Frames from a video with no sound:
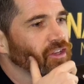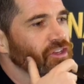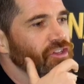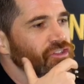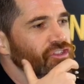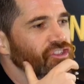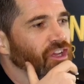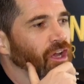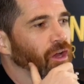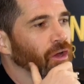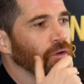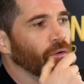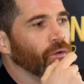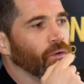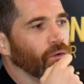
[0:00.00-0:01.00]

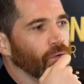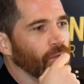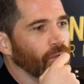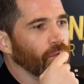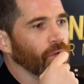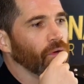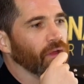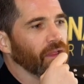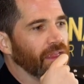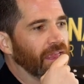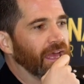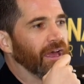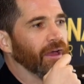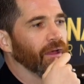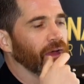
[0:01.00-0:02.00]
So,
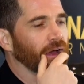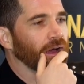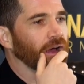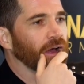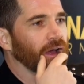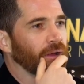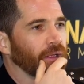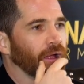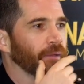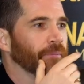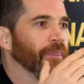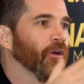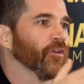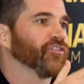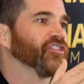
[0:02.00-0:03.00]
yeah, I'm
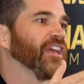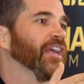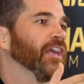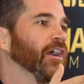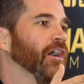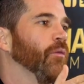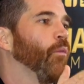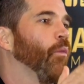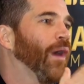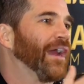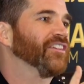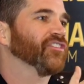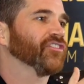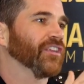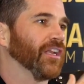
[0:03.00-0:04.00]
not saying go and
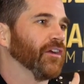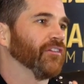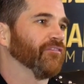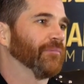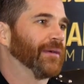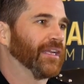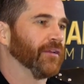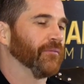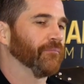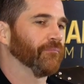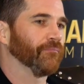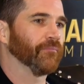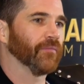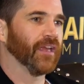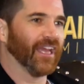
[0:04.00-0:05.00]
waste a load of money.
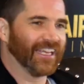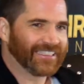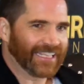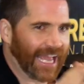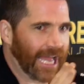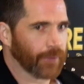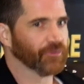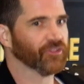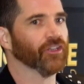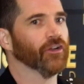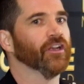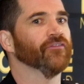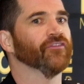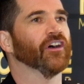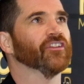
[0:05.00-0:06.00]
It's
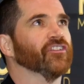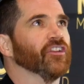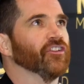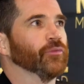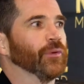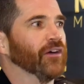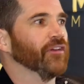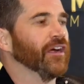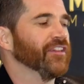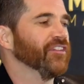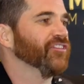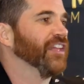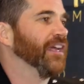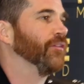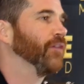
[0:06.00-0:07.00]
absolutely vital as well. Write this
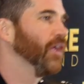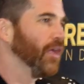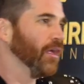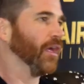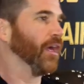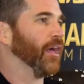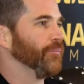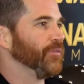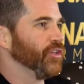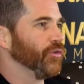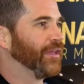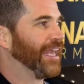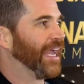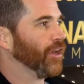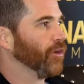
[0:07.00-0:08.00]
down. You
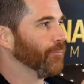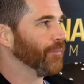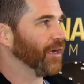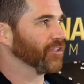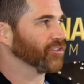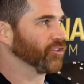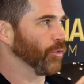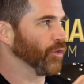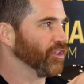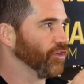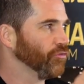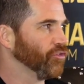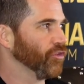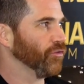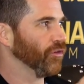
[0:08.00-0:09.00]
cannot master what you
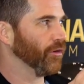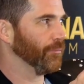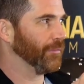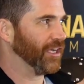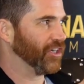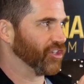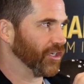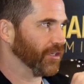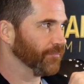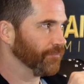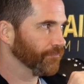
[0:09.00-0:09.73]
do not measure.